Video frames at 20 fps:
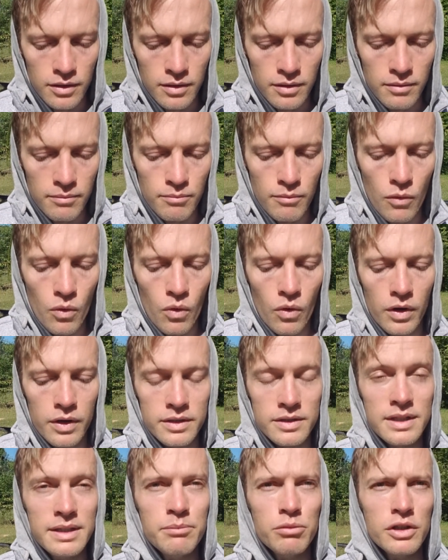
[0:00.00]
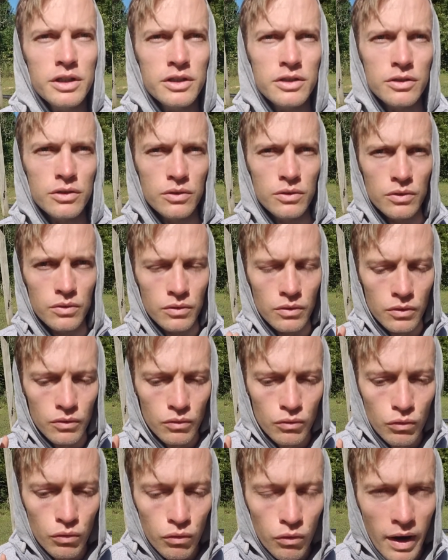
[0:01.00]
more deeply to
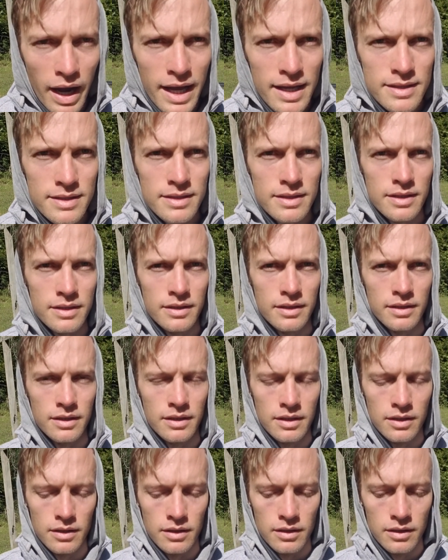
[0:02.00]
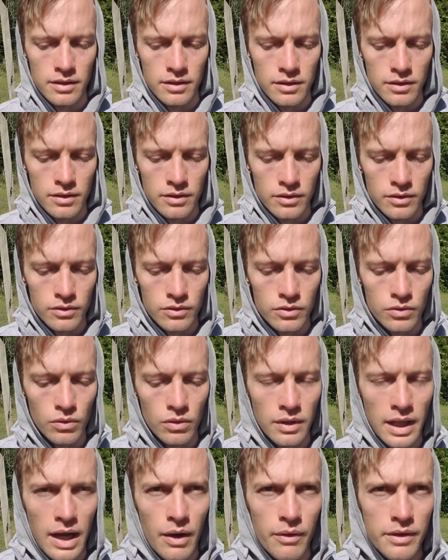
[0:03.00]
rest, to
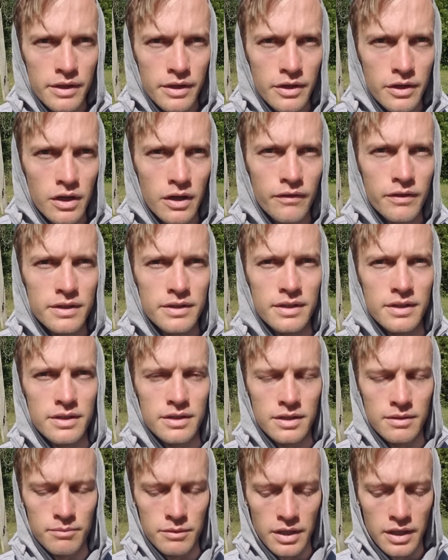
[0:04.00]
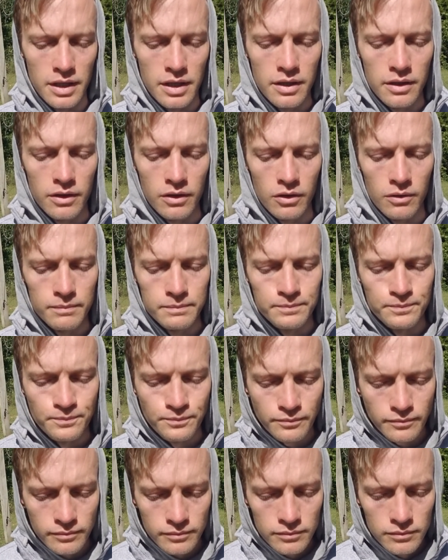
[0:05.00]
allowing the nervous system to heal.
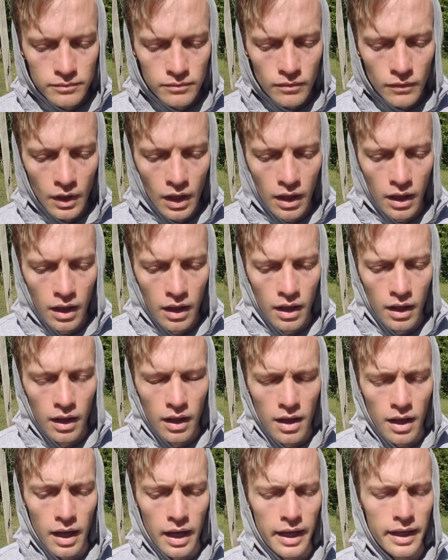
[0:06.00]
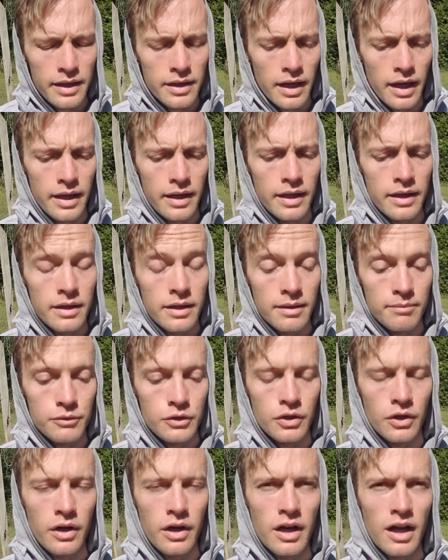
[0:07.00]
I ended up
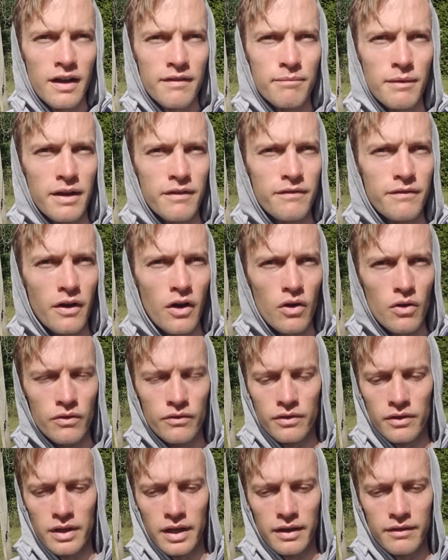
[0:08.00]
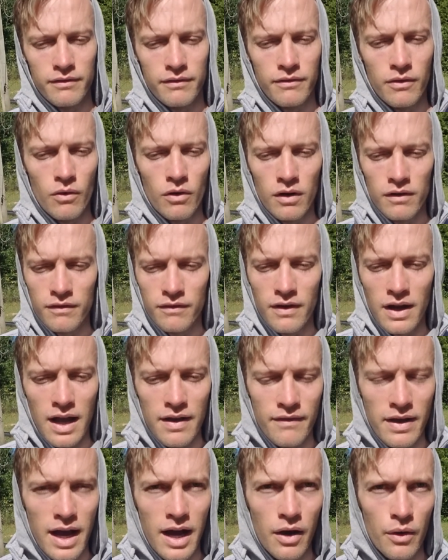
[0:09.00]
turning off my phone for like 4 or 5
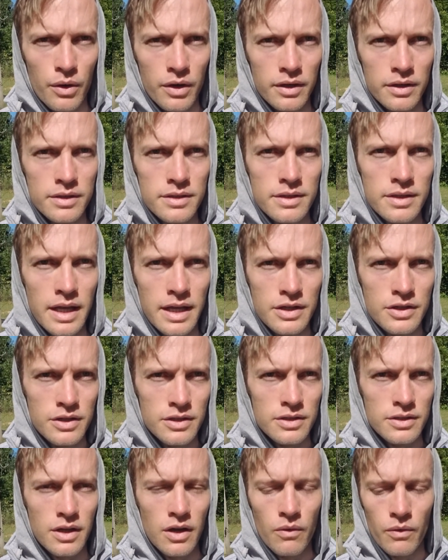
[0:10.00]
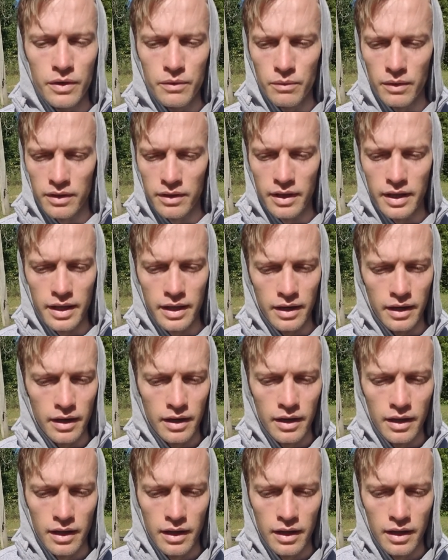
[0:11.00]
hours and just going within